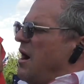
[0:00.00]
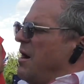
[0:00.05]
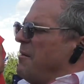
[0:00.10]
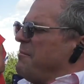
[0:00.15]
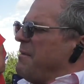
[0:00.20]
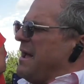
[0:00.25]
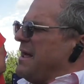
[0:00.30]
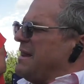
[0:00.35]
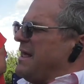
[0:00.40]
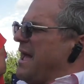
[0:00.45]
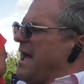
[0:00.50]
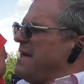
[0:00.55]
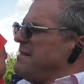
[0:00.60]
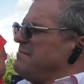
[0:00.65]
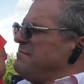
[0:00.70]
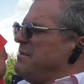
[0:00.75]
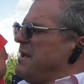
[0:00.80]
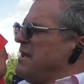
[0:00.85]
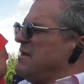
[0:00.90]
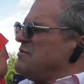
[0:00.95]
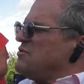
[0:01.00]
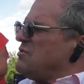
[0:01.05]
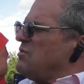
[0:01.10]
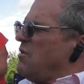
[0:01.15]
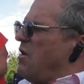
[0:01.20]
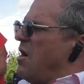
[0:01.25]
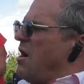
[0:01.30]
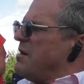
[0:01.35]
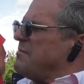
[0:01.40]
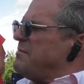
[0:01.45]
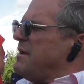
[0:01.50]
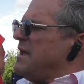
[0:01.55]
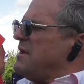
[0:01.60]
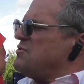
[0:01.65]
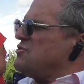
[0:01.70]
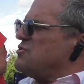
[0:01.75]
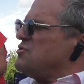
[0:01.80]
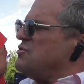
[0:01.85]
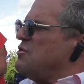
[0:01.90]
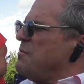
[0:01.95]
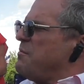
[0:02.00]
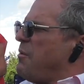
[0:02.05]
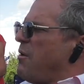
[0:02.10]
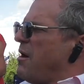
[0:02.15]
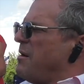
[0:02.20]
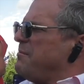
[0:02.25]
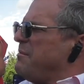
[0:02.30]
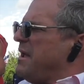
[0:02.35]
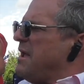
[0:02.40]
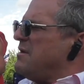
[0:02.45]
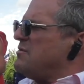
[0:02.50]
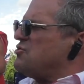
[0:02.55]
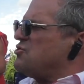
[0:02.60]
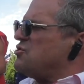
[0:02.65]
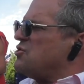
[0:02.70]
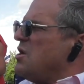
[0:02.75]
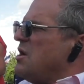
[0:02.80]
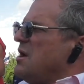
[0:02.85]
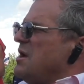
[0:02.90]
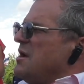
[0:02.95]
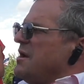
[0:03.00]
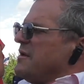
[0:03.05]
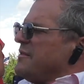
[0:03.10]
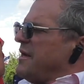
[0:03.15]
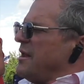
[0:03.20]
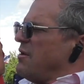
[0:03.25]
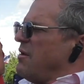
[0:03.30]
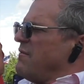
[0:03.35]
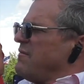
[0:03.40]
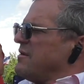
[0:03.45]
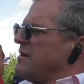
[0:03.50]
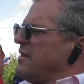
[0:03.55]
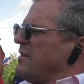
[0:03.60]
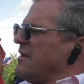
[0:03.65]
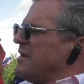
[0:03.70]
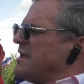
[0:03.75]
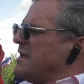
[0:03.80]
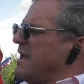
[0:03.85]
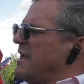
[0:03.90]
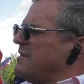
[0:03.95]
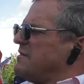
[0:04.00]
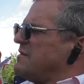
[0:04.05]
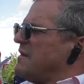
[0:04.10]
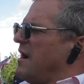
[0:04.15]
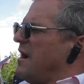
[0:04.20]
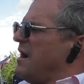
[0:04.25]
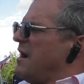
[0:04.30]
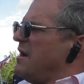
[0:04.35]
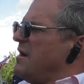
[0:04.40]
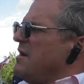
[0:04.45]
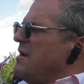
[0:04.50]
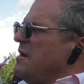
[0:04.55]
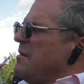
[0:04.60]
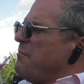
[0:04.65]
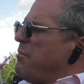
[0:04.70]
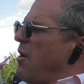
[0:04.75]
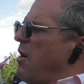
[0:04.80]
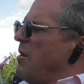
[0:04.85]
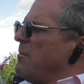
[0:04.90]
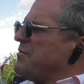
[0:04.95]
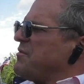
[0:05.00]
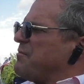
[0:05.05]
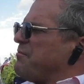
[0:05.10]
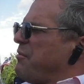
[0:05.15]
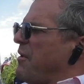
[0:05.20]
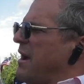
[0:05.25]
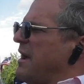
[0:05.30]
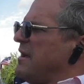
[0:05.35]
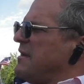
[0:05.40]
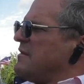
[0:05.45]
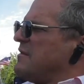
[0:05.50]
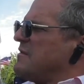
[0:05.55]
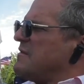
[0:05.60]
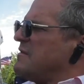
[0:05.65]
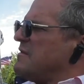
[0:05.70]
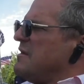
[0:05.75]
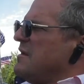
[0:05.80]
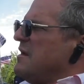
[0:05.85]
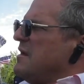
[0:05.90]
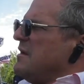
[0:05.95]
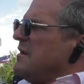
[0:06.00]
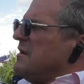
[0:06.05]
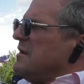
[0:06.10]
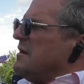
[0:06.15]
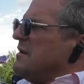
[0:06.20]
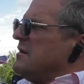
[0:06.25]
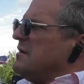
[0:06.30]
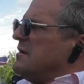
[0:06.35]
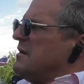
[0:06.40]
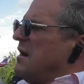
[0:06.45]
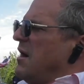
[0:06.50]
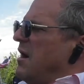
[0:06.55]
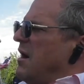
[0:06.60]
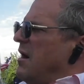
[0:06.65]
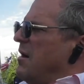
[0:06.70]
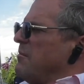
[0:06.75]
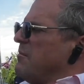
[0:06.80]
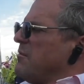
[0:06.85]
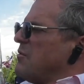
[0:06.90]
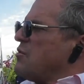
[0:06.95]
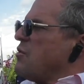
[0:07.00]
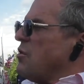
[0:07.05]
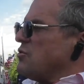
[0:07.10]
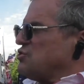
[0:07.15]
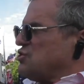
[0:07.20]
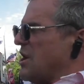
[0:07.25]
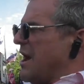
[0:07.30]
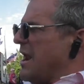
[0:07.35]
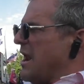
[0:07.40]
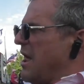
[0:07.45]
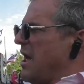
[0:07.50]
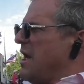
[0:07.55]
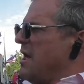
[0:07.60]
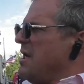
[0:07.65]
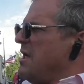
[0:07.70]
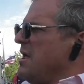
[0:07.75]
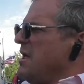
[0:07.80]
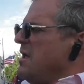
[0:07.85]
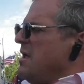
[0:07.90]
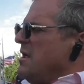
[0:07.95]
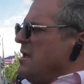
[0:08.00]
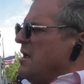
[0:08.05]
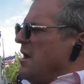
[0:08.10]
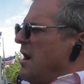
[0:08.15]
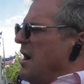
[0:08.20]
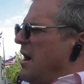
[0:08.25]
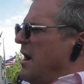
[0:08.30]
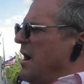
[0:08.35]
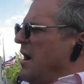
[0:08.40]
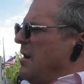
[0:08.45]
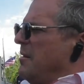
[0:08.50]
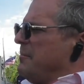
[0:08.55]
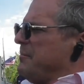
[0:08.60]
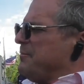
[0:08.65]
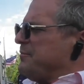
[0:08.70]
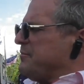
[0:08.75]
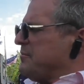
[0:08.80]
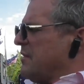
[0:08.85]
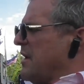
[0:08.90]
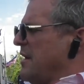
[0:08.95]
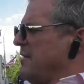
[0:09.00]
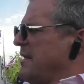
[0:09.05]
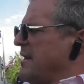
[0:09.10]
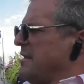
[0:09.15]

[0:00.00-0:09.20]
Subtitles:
Manhattan Beach, Long Beach, Newport Beach, then over to La Quinta, Palm Springs, Coachella, and